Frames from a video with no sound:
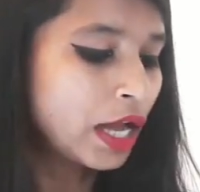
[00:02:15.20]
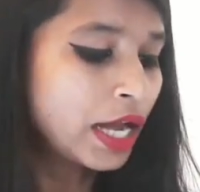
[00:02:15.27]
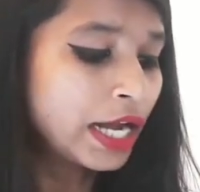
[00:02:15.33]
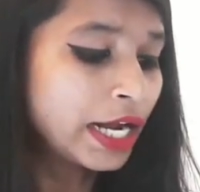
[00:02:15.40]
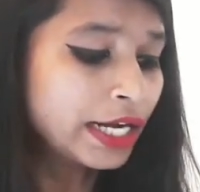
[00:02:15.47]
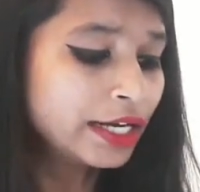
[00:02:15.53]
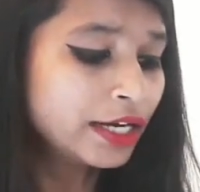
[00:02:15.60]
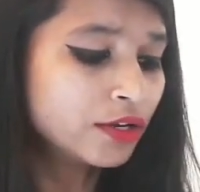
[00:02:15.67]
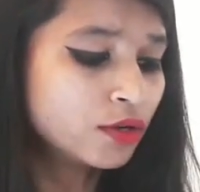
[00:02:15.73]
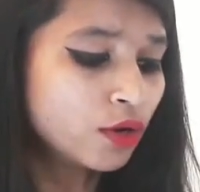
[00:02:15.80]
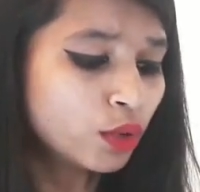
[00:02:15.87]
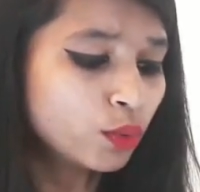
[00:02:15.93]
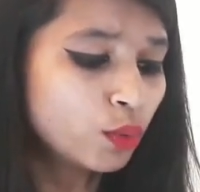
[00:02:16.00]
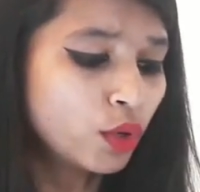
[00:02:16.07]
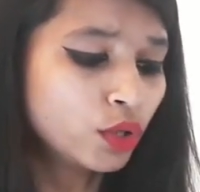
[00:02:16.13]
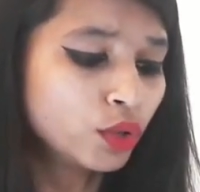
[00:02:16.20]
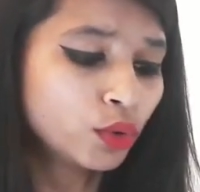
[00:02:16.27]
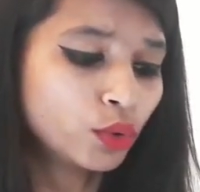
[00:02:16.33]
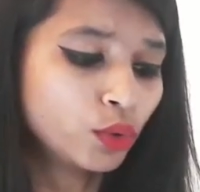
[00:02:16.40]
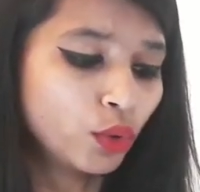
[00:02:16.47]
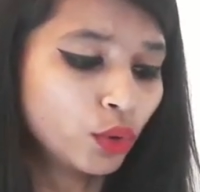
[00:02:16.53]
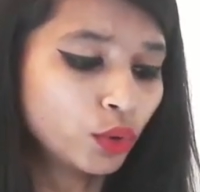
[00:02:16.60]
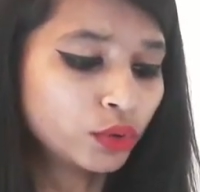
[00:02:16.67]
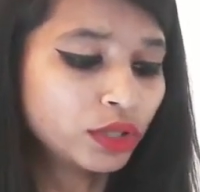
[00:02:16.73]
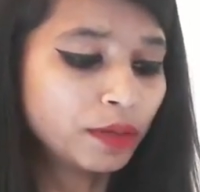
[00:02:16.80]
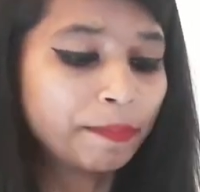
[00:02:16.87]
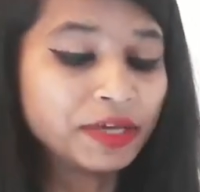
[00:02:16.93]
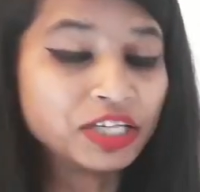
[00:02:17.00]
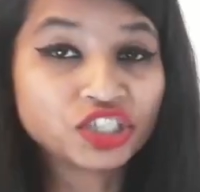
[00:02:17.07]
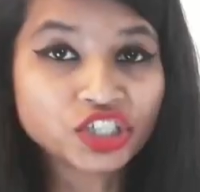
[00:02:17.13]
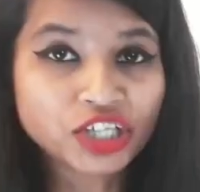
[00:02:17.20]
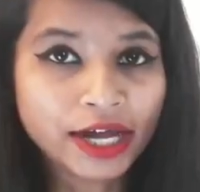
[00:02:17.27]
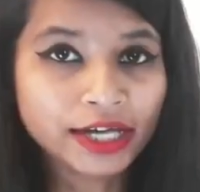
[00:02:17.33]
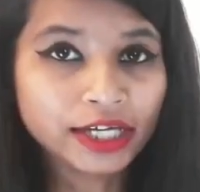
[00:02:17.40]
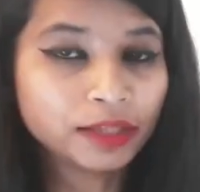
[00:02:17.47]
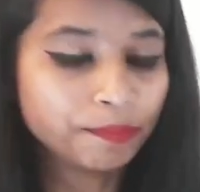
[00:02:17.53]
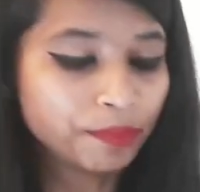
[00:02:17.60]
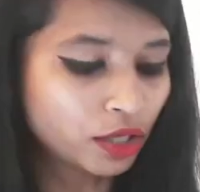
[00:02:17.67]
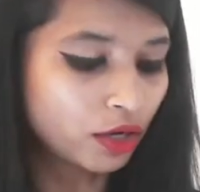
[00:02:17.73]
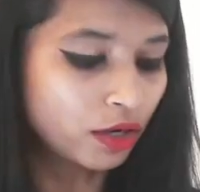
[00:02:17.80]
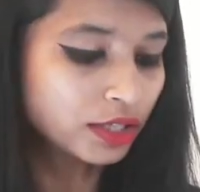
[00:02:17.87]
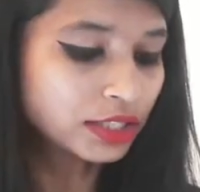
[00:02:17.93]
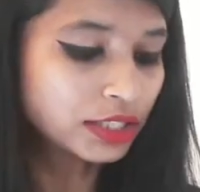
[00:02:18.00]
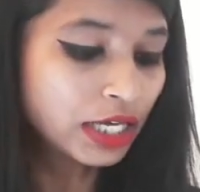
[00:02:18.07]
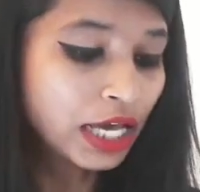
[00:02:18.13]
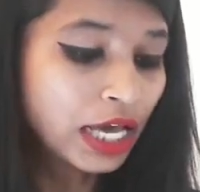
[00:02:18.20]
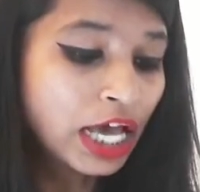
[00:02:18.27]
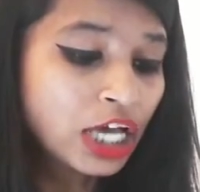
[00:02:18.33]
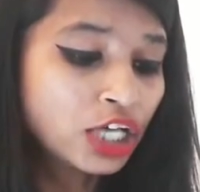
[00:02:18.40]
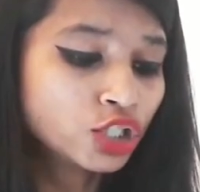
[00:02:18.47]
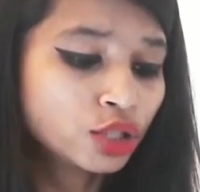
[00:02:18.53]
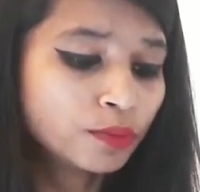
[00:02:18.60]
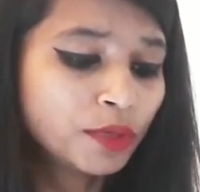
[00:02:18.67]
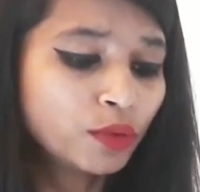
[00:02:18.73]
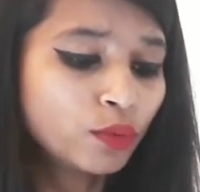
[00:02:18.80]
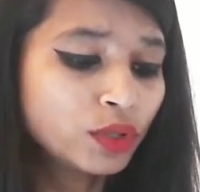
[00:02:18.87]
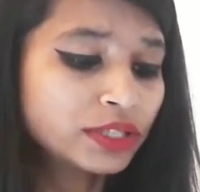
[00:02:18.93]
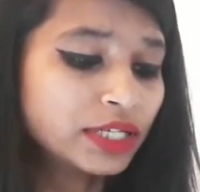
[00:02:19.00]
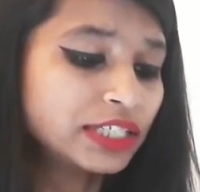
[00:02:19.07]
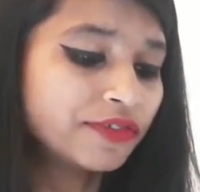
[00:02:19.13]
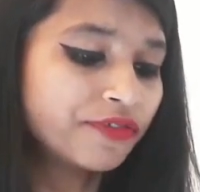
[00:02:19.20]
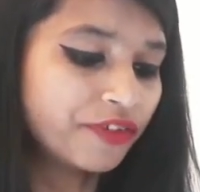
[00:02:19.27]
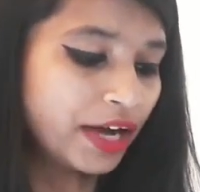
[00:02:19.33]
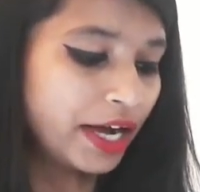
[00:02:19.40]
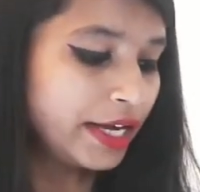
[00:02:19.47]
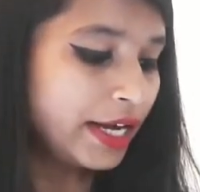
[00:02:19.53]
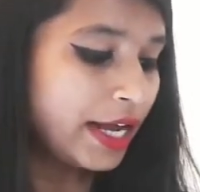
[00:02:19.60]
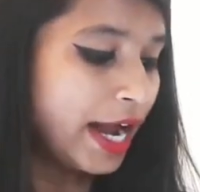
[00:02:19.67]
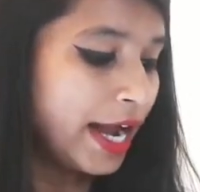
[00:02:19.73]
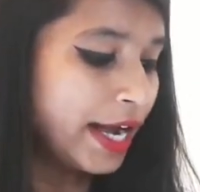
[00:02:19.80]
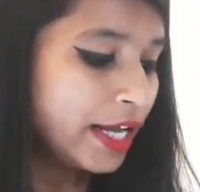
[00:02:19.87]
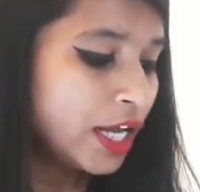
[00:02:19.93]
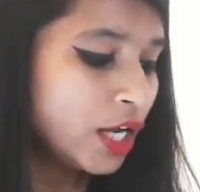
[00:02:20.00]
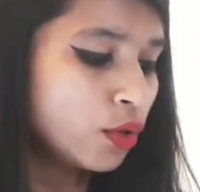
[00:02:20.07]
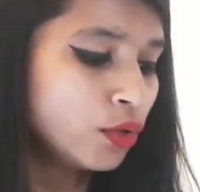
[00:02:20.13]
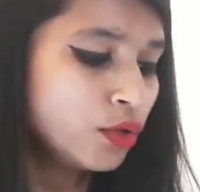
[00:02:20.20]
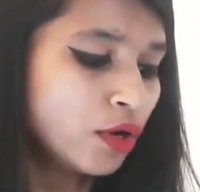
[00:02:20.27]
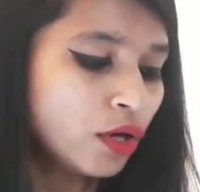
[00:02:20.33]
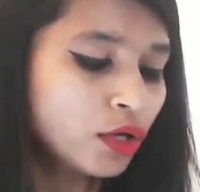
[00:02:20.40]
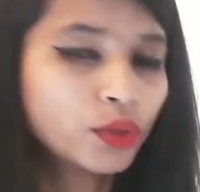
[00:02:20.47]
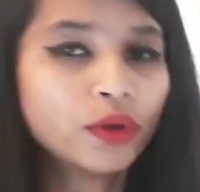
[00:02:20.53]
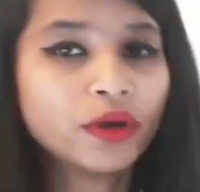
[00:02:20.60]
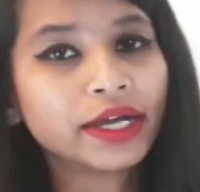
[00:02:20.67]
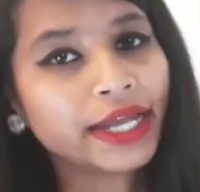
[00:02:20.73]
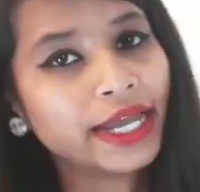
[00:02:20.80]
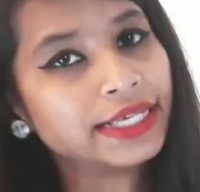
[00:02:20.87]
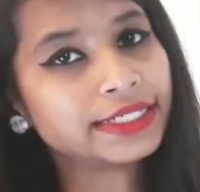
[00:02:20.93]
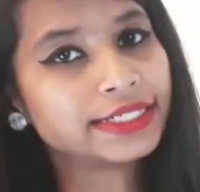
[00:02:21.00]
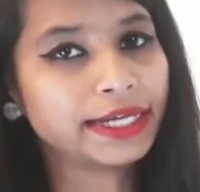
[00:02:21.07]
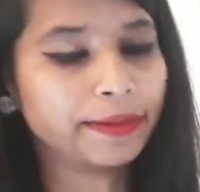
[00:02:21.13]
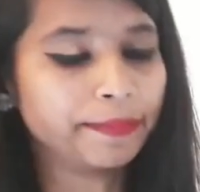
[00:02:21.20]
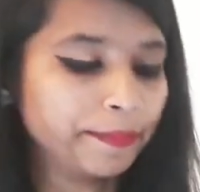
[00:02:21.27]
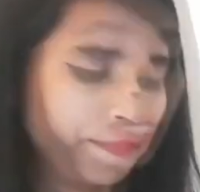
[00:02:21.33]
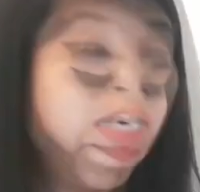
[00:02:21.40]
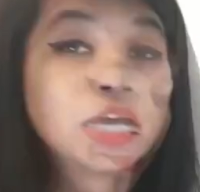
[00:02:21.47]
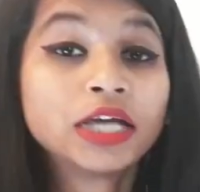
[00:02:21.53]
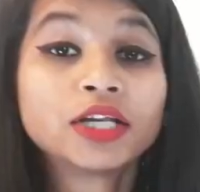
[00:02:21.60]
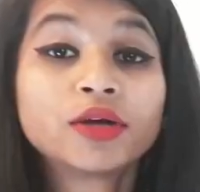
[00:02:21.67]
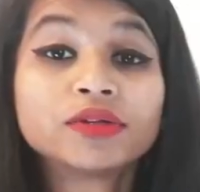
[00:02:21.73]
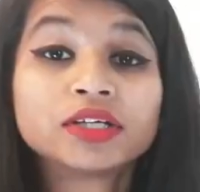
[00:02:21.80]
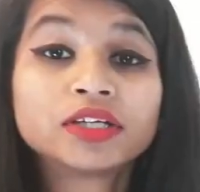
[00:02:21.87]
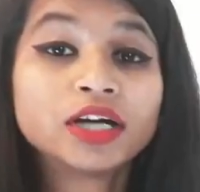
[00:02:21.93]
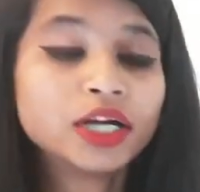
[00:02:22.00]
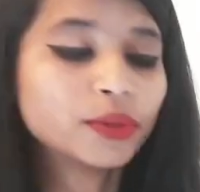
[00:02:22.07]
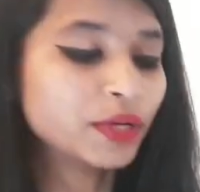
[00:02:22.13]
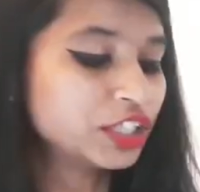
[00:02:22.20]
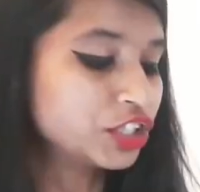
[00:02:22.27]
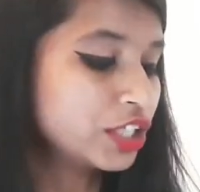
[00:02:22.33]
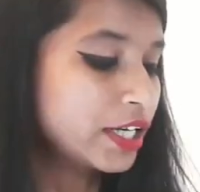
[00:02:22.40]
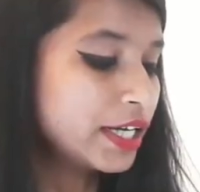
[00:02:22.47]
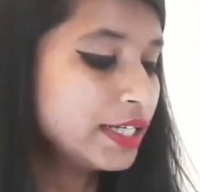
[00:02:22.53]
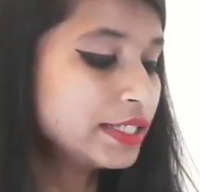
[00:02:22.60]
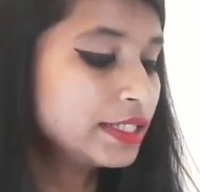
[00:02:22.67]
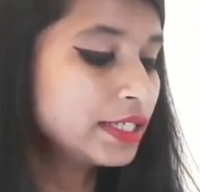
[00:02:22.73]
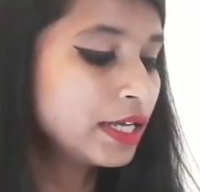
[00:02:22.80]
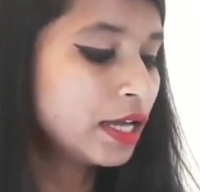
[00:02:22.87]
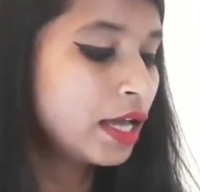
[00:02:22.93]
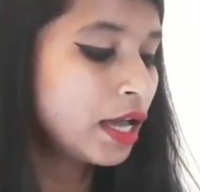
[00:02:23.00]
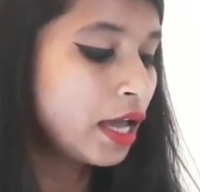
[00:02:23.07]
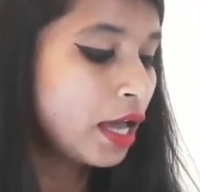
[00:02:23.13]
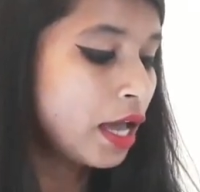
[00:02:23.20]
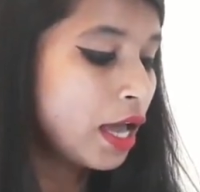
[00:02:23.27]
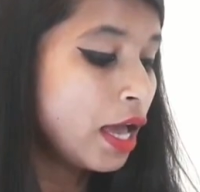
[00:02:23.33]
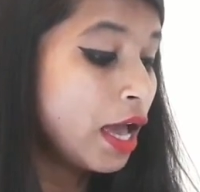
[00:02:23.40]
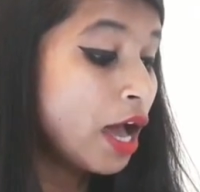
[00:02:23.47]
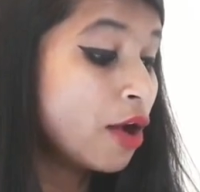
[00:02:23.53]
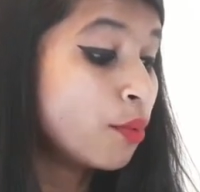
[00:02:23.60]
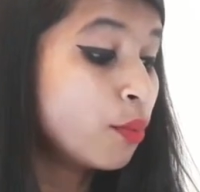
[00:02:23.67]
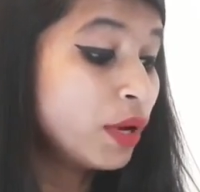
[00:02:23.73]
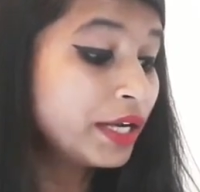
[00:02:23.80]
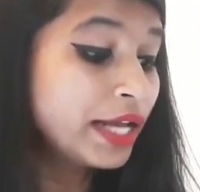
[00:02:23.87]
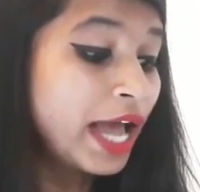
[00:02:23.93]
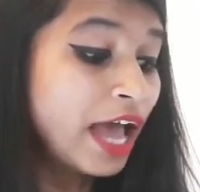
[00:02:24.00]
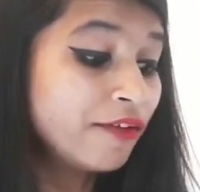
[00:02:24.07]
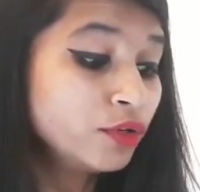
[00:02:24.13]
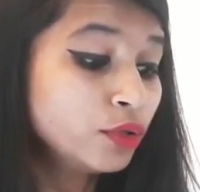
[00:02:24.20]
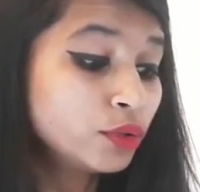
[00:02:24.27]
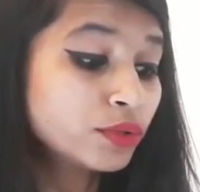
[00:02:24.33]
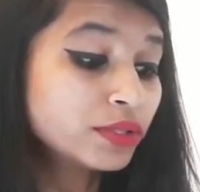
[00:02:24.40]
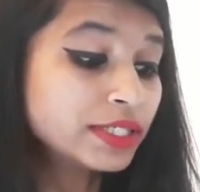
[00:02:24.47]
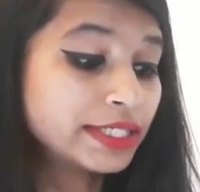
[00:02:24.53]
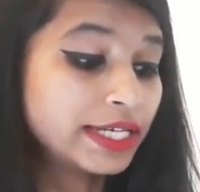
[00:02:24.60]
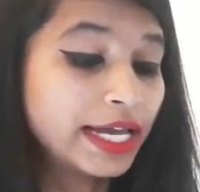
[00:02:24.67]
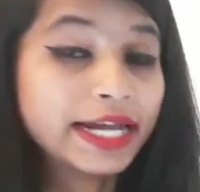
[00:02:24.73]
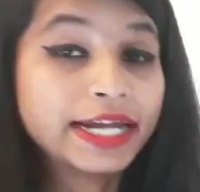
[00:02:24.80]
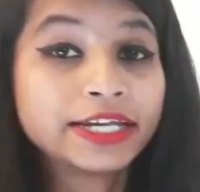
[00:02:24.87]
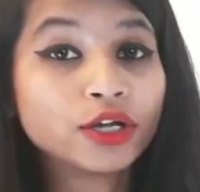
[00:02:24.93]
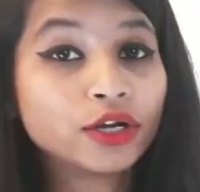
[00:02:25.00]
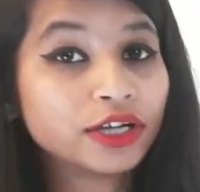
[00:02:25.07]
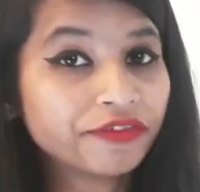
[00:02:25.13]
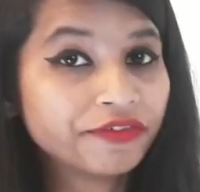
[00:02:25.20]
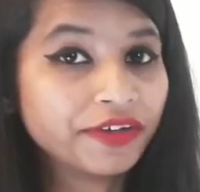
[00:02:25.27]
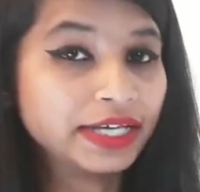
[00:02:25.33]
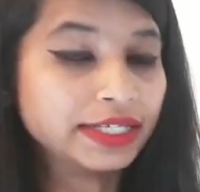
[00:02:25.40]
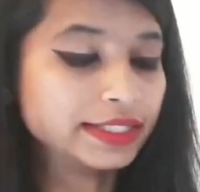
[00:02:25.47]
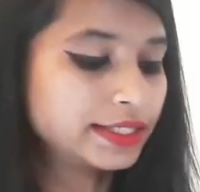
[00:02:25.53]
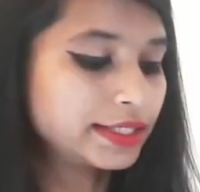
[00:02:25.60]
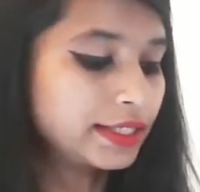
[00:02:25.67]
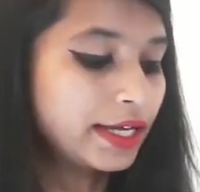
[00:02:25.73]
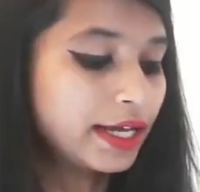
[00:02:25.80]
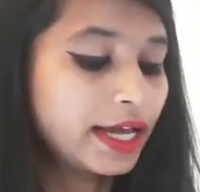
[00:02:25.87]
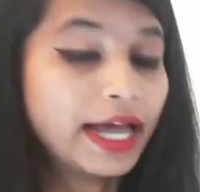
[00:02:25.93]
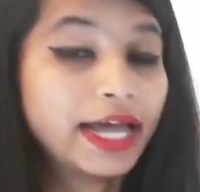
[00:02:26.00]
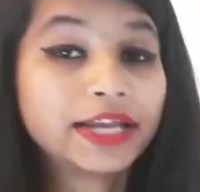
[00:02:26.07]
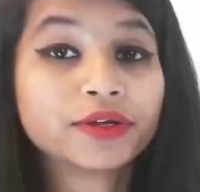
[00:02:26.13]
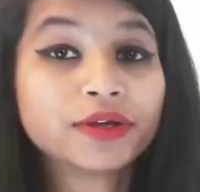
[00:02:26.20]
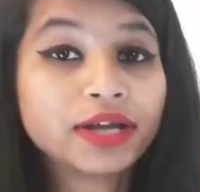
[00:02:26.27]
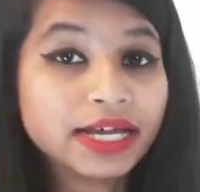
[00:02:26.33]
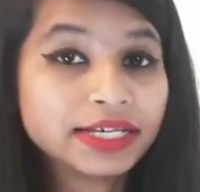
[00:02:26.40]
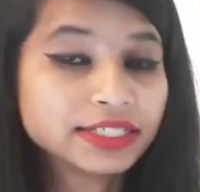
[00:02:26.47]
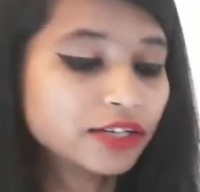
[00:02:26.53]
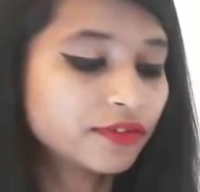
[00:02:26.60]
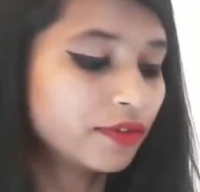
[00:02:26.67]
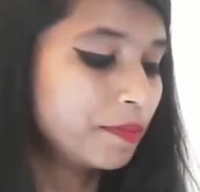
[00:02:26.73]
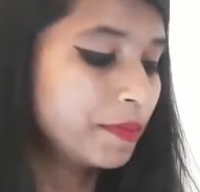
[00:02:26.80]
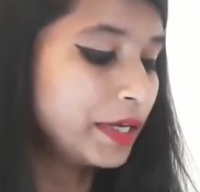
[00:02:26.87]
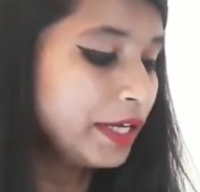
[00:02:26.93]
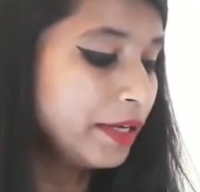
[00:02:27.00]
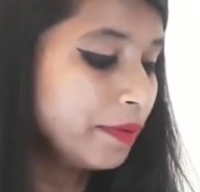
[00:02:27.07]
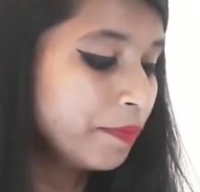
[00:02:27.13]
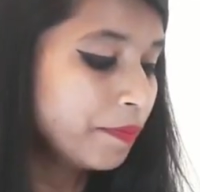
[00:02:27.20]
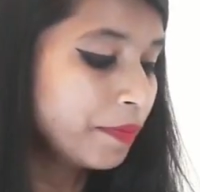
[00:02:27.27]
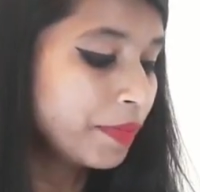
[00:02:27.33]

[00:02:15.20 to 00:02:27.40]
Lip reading: He did not want to go to the panchayat because Jumman was his friend and he could not go against him. Now the third question is, what have you to say in your defense? And your answer will be,